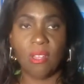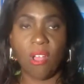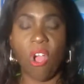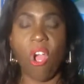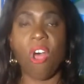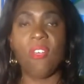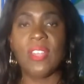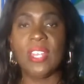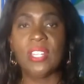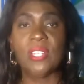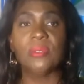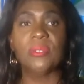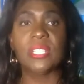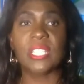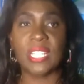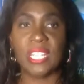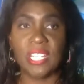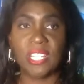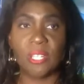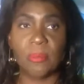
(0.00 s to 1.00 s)
All they do
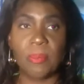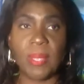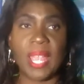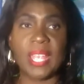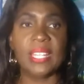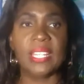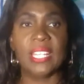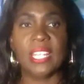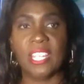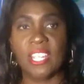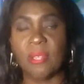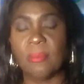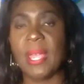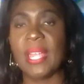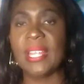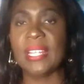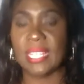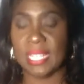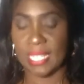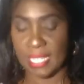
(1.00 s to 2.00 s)
is incubate
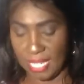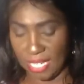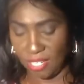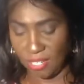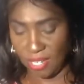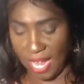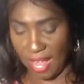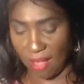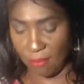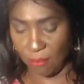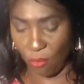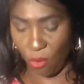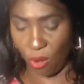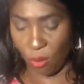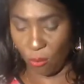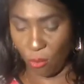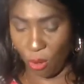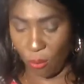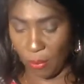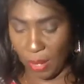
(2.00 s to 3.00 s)
and continue to have more
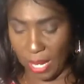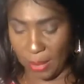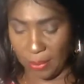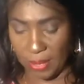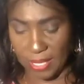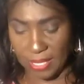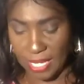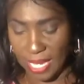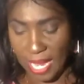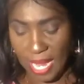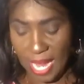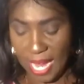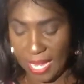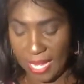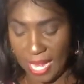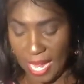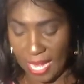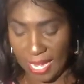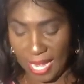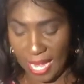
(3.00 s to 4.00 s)
and more babies.
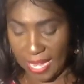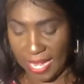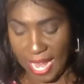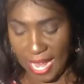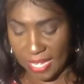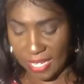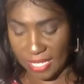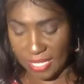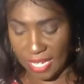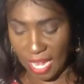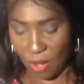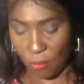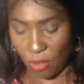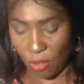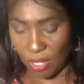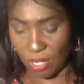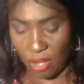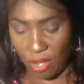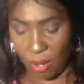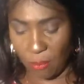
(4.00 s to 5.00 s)
And that does not
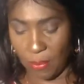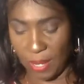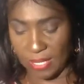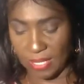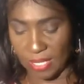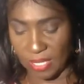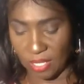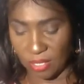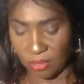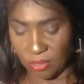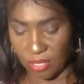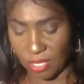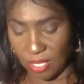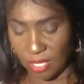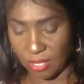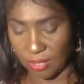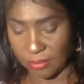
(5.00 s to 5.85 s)
work in our best interest.